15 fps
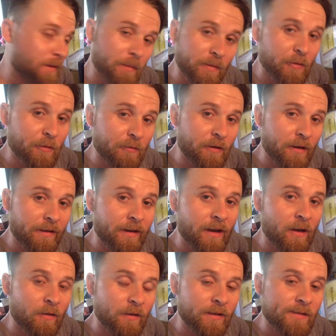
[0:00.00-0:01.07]
that I'm doing right
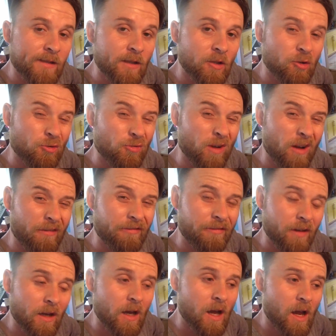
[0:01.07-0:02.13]
now. It's a little rough.
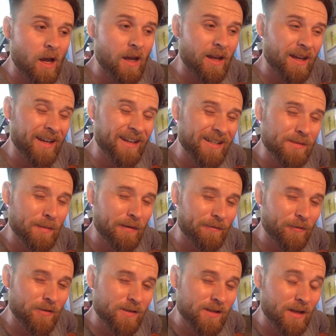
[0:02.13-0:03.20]
It is my
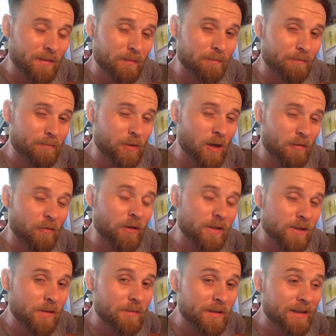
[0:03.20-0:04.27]
first time covering
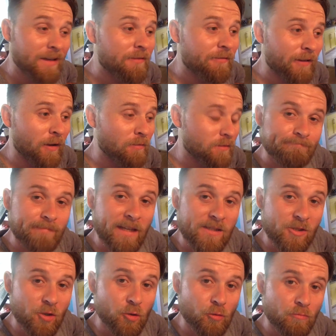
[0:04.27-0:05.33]
something in felt.
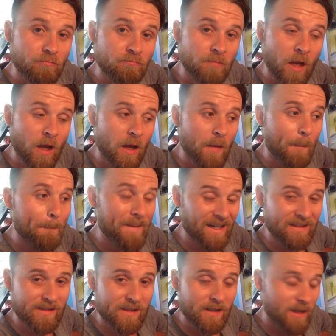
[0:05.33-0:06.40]
That's new.
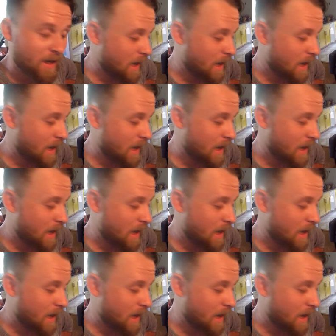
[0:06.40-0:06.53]
But